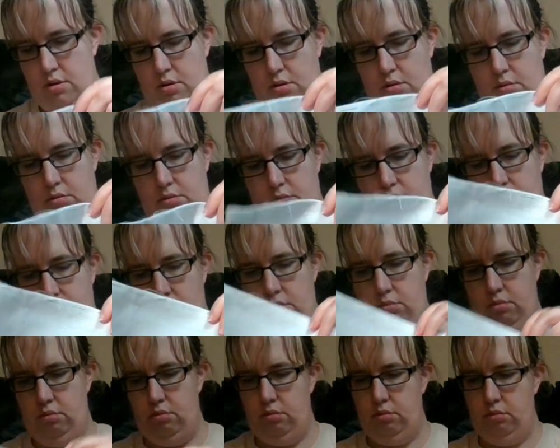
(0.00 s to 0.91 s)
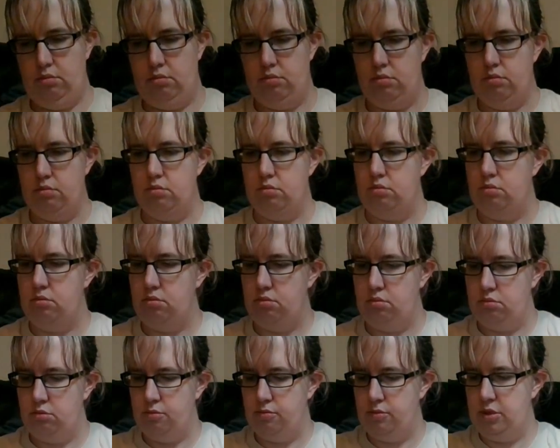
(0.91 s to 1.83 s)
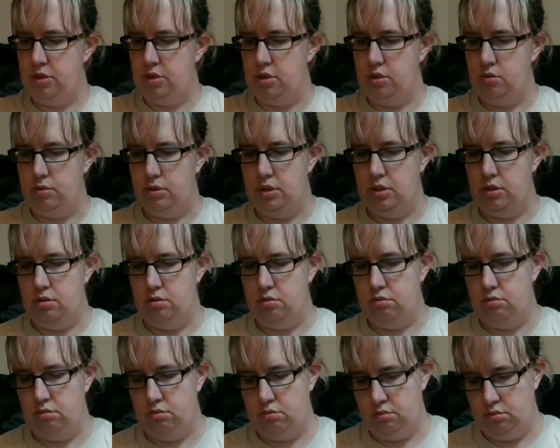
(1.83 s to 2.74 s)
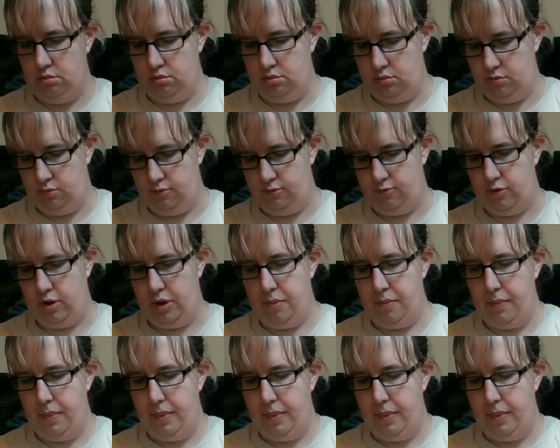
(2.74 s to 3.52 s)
What am I doing? Right.